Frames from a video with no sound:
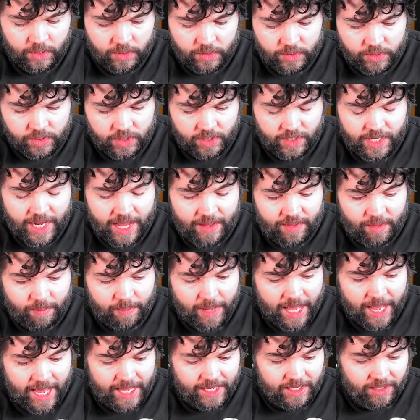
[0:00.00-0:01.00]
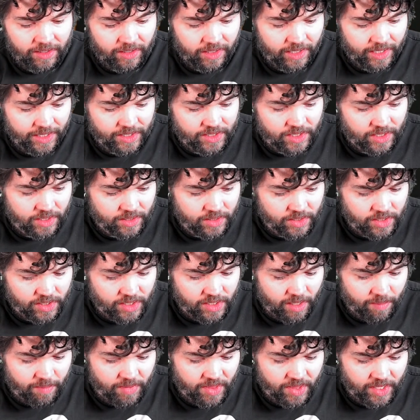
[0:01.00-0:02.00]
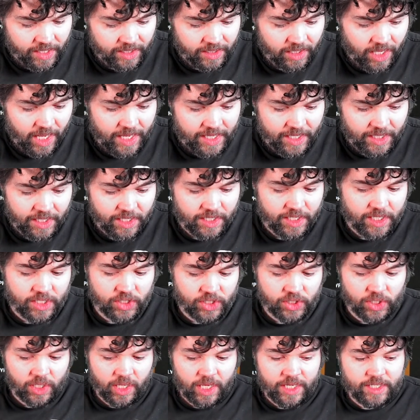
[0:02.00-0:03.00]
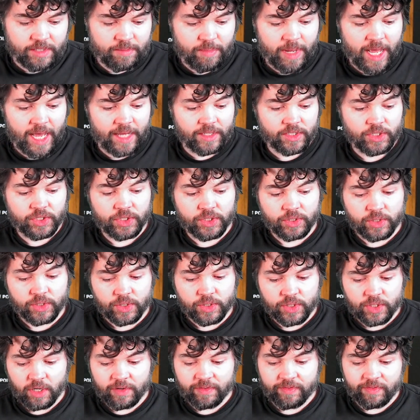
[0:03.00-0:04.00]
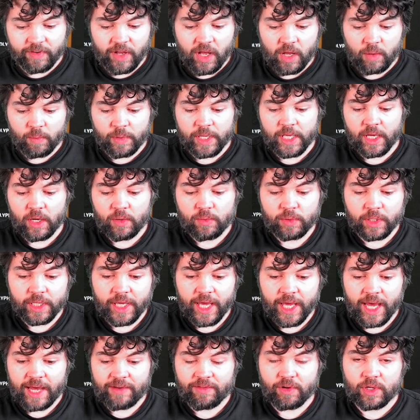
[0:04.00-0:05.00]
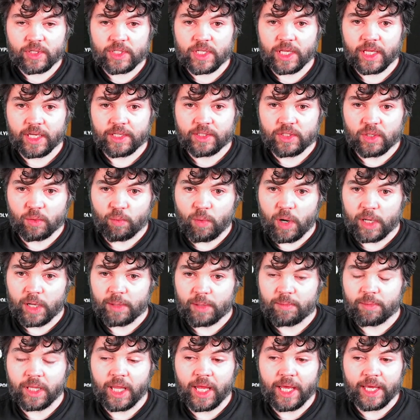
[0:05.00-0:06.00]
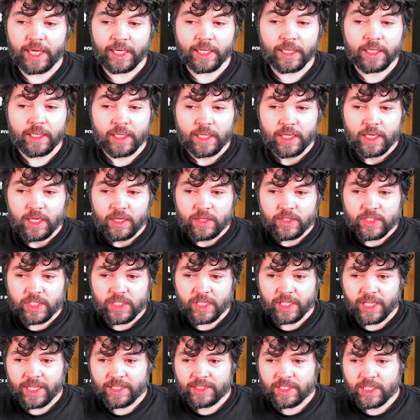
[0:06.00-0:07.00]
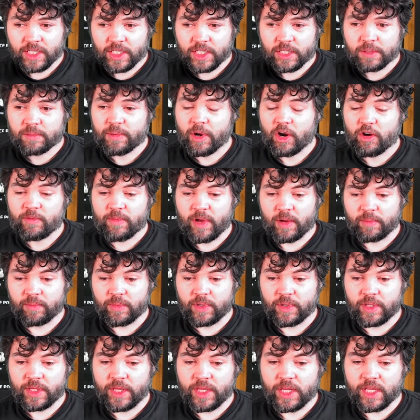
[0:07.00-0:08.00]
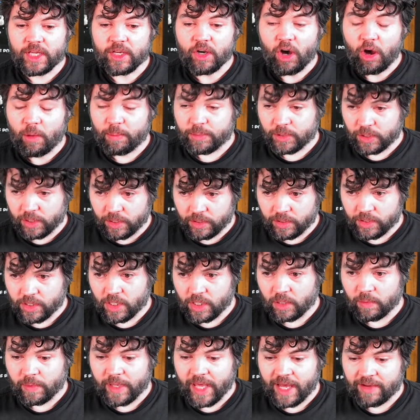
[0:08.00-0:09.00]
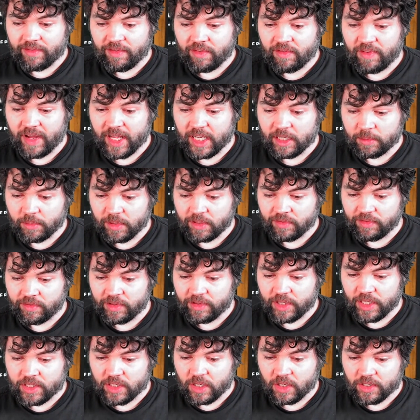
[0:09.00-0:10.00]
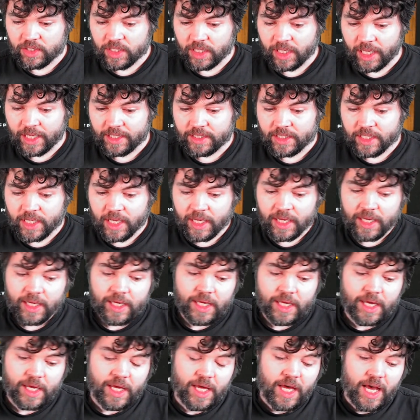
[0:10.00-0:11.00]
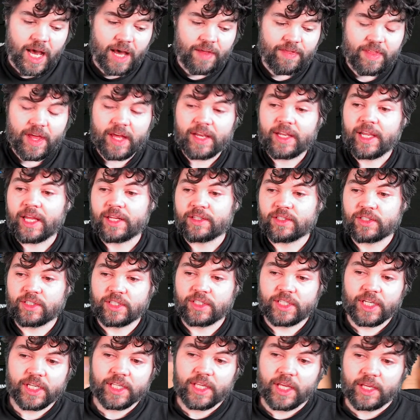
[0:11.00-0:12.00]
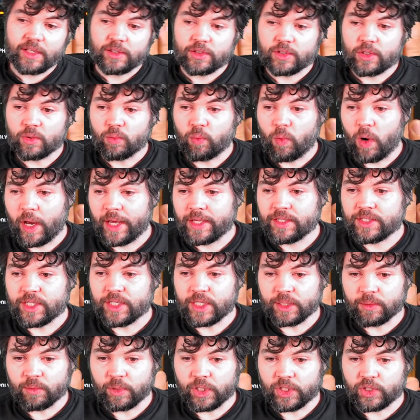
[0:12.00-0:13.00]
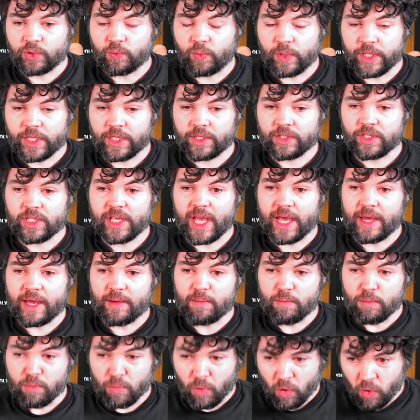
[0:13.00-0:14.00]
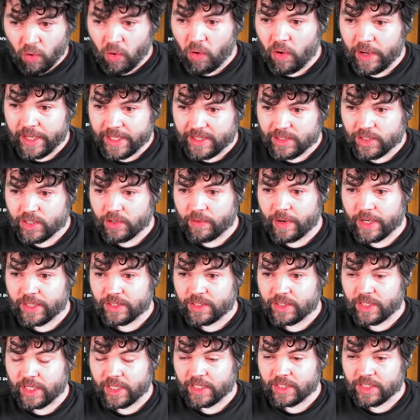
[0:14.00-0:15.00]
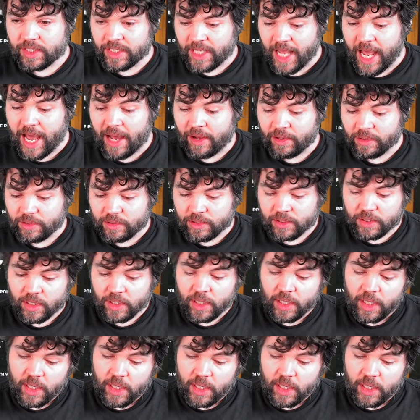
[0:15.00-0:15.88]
So now the panel is at something like an initialized patch. So far we only have oscillator 1 playing. So let's experiment with the options that we have available for this oscillator, and then let's dig into ways in which we can get more interesting sounds